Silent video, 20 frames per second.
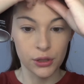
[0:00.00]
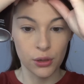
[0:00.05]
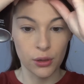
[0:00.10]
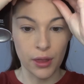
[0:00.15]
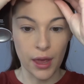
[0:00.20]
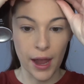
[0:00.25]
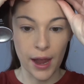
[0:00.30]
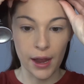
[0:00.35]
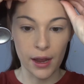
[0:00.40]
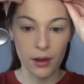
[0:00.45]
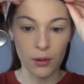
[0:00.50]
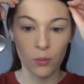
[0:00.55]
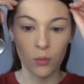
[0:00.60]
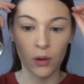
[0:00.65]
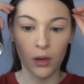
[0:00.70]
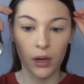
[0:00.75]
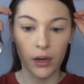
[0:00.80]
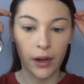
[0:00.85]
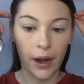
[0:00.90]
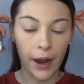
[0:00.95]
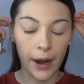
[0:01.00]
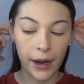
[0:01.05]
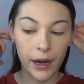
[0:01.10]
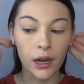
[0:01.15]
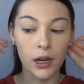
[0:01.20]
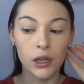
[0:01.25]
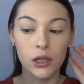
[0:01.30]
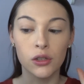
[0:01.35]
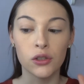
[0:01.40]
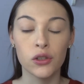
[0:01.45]
so that when
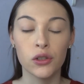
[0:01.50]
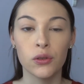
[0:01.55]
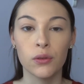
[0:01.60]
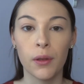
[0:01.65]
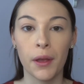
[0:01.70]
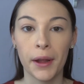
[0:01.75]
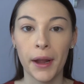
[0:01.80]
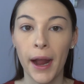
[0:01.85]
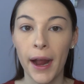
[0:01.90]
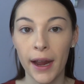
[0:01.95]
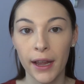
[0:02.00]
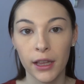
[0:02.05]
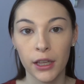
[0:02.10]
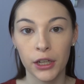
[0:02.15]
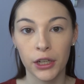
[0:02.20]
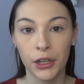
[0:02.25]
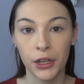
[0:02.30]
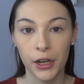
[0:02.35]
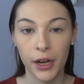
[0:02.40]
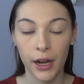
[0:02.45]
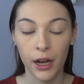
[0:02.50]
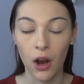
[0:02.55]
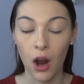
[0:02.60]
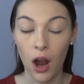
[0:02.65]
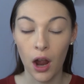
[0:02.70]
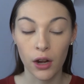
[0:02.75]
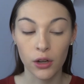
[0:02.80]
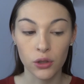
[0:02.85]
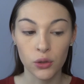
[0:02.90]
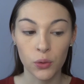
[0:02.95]
I do like highlighter and
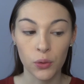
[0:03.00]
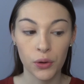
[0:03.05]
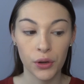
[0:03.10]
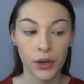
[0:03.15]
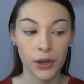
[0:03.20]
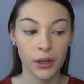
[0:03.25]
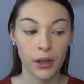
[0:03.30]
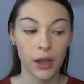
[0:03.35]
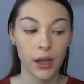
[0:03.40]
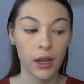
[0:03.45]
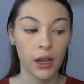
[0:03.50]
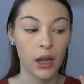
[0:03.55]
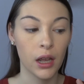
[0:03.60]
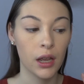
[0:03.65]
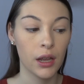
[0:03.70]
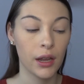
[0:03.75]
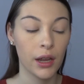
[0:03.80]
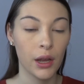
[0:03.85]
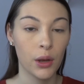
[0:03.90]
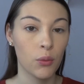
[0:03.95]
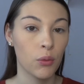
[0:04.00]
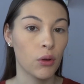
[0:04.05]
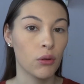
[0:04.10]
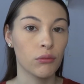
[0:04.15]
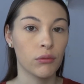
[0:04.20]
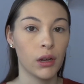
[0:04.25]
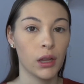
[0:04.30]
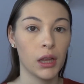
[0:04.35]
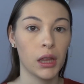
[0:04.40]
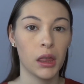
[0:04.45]
contour, like it won't
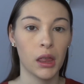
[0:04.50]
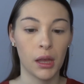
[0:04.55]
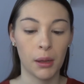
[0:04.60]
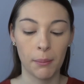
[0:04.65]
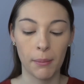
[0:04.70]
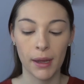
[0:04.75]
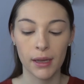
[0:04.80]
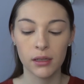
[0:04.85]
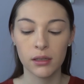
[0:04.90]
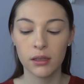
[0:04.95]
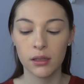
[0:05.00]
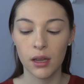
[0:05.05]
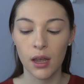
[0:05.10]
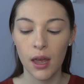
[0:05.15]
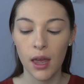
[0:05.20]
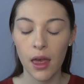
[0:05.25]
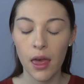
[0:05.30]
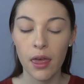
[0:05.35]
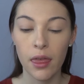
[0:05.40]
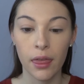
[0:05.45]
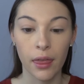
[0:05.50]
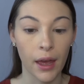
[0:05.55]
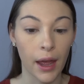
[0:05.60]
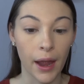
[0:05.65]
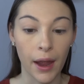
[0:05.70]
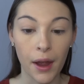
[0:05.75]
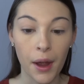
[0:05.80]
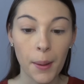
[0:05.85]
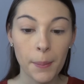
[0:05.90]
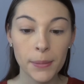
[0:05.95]
really like mess that
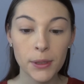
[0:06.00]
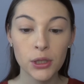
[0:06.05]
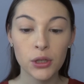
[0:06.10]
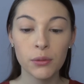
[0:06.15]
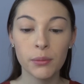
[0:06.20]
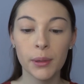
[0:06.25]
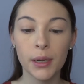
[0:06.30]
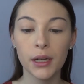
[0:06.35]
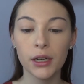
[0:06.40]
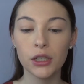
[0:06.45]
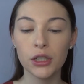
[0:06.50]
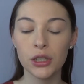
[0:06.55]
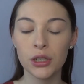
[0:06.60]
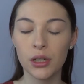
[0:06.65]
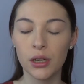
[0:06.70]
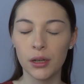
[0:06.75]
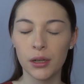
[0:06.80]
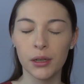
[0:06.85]
up too much.